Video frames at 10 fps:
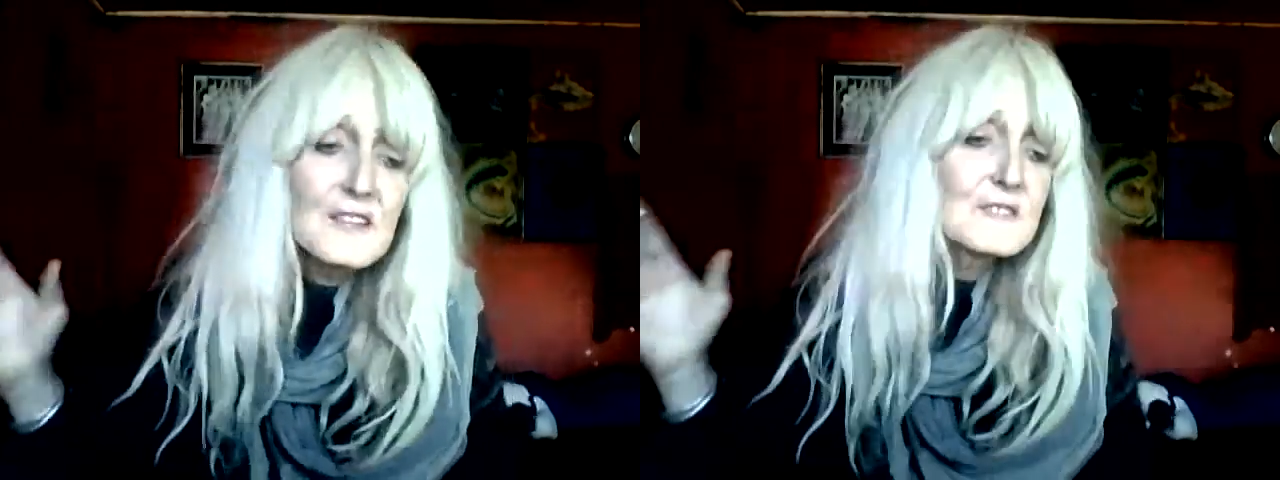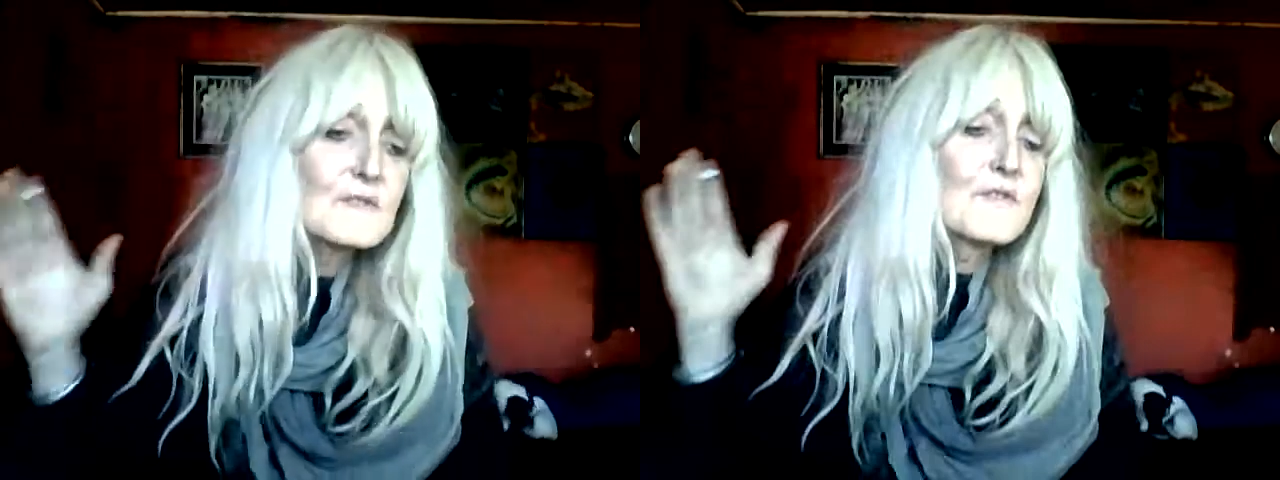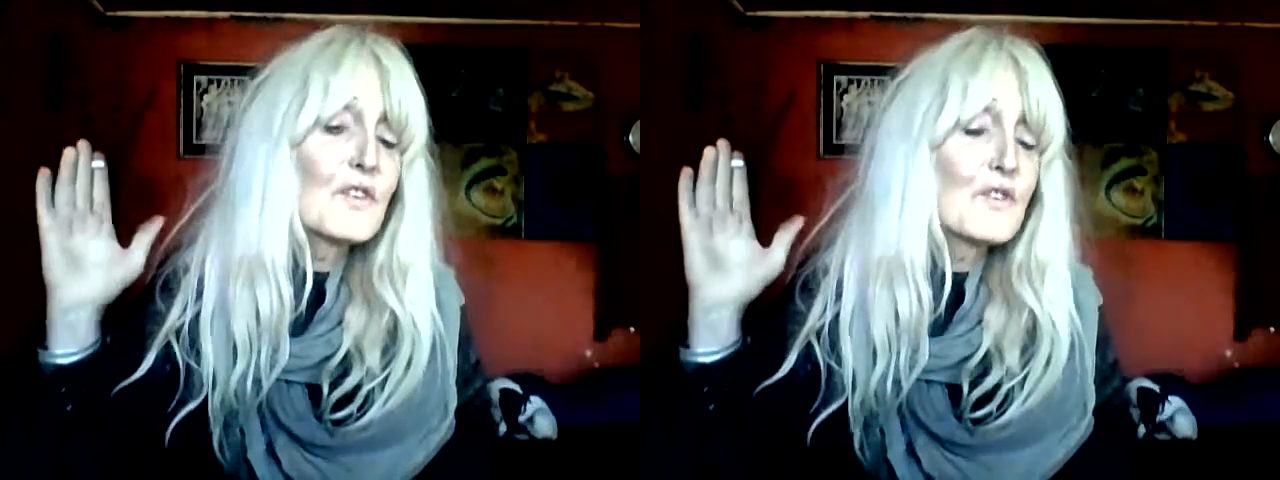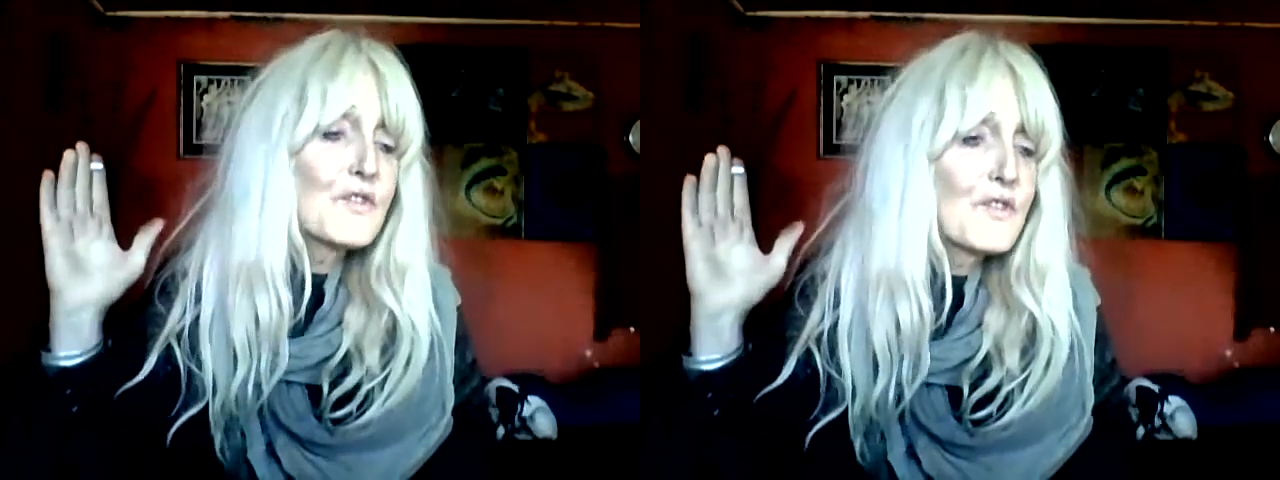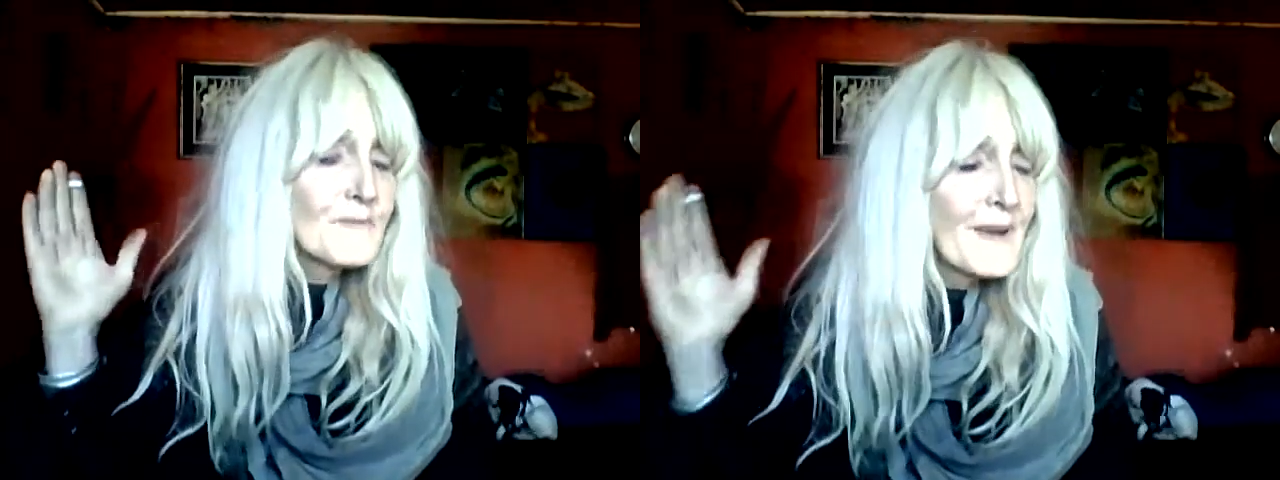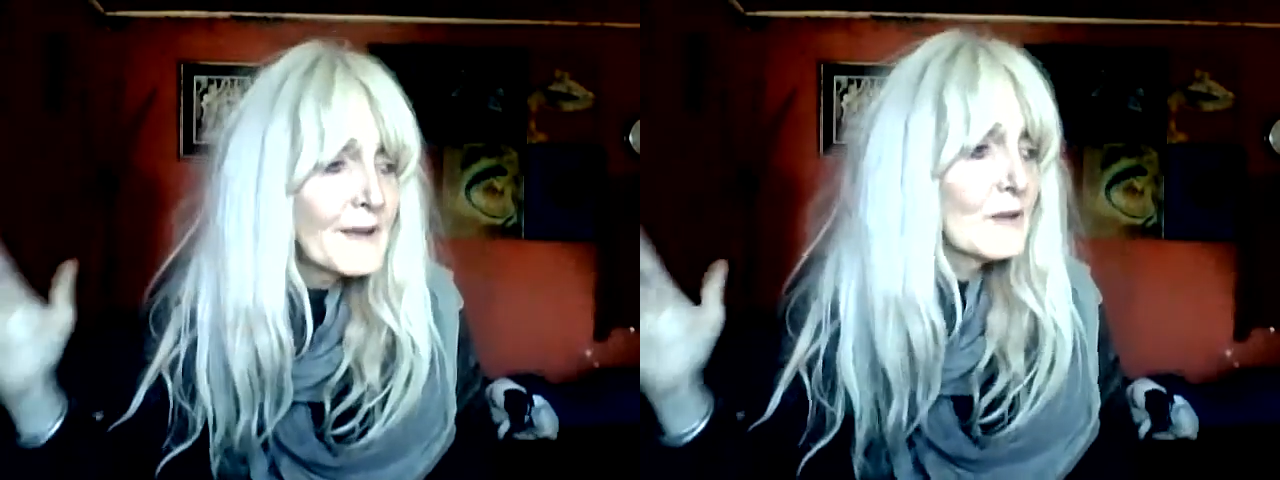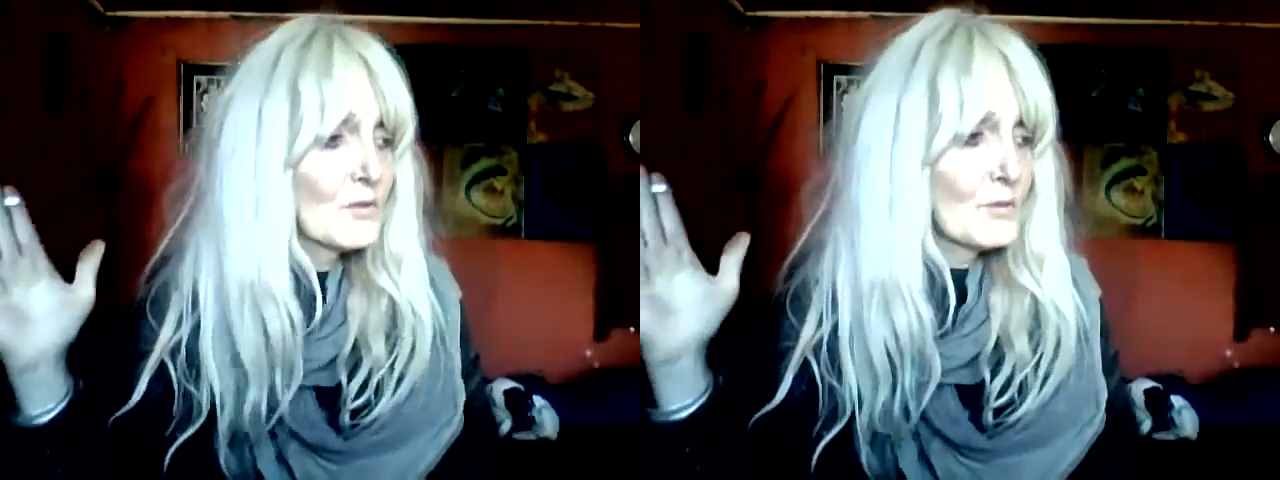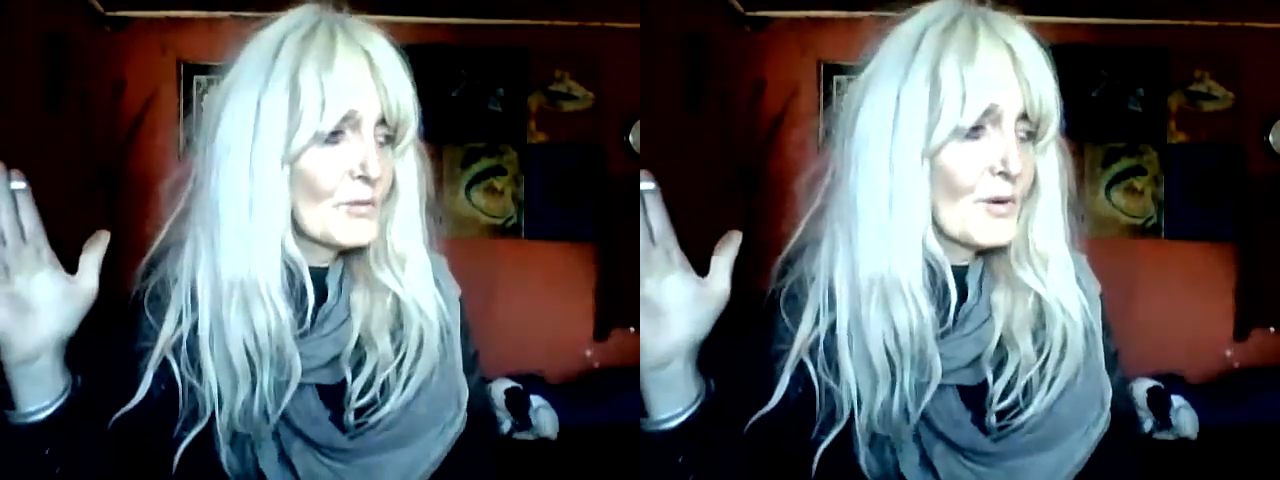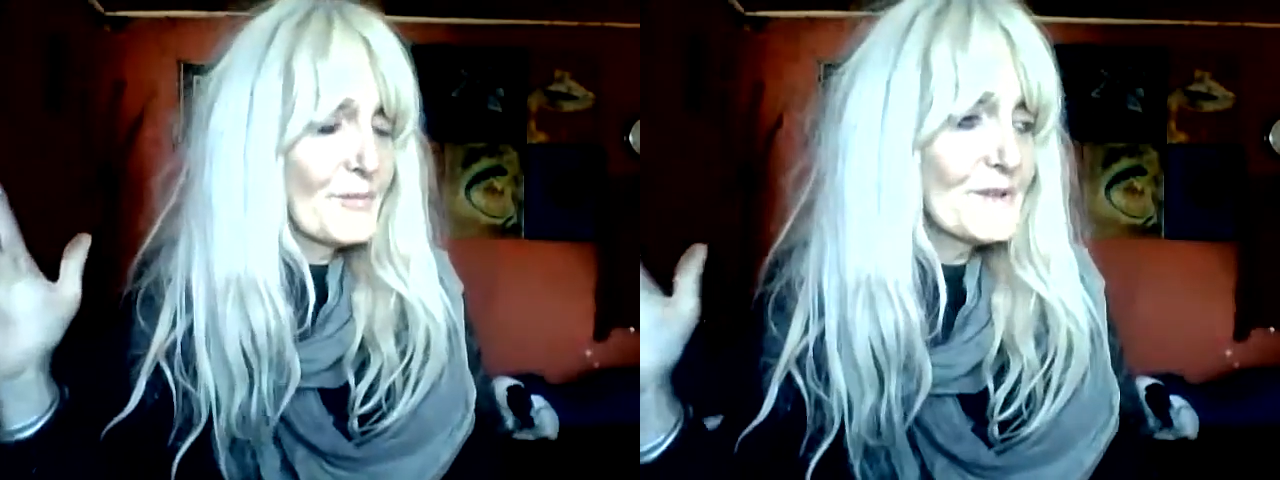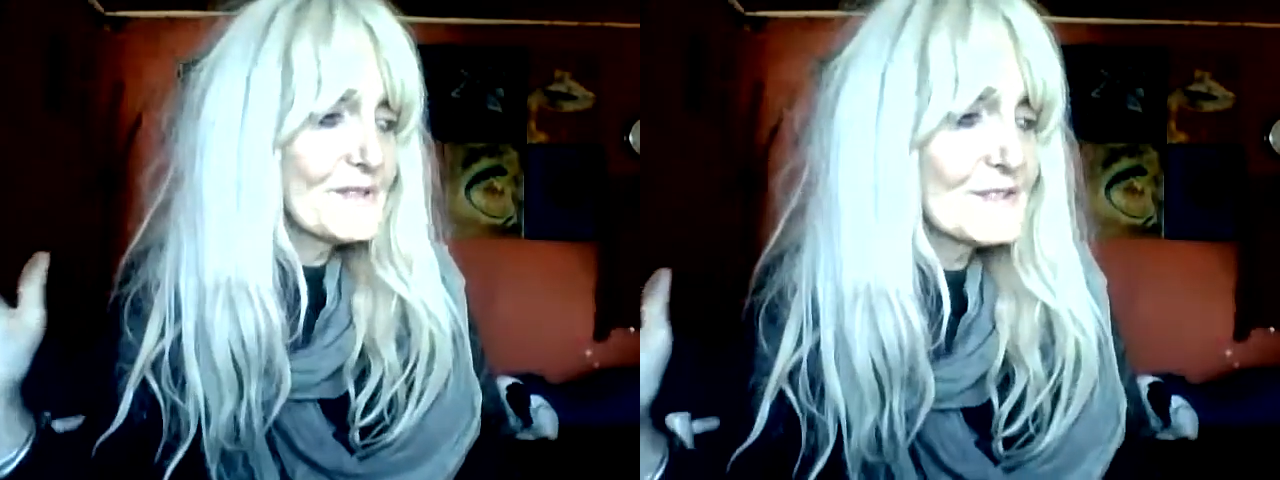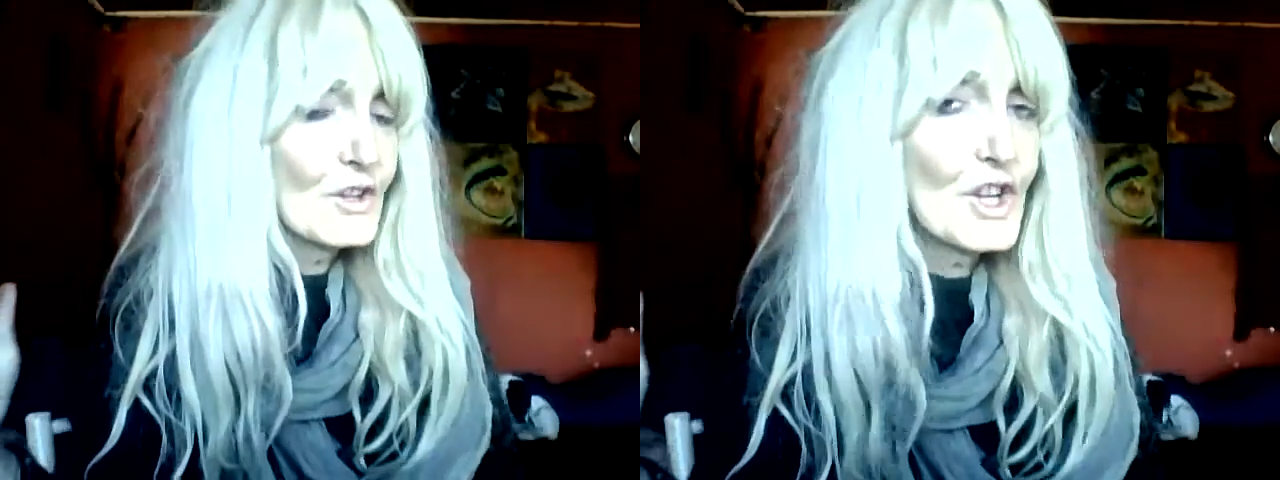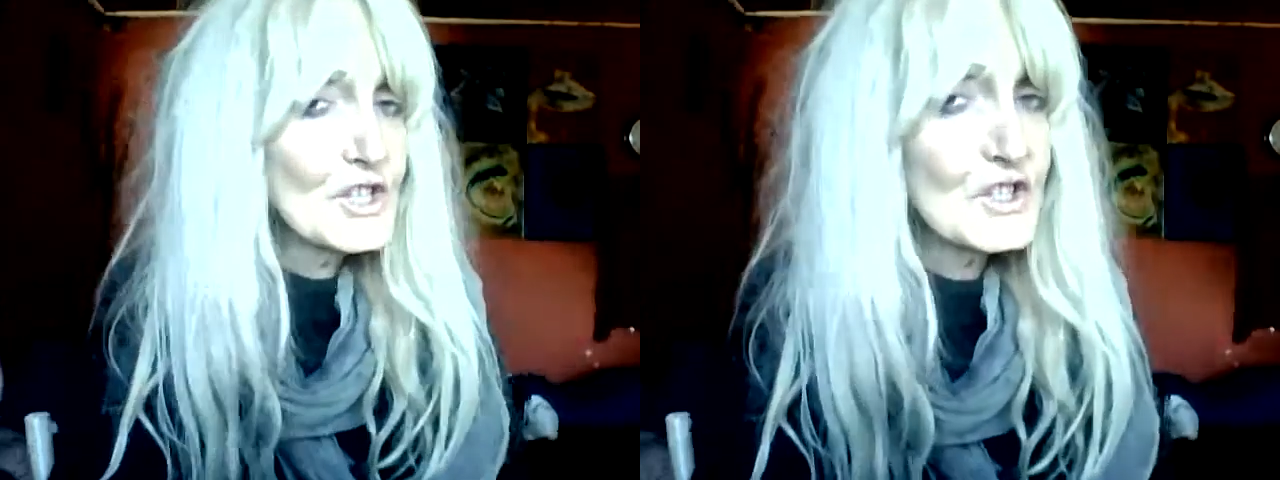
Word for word: for me, for my personal lessons,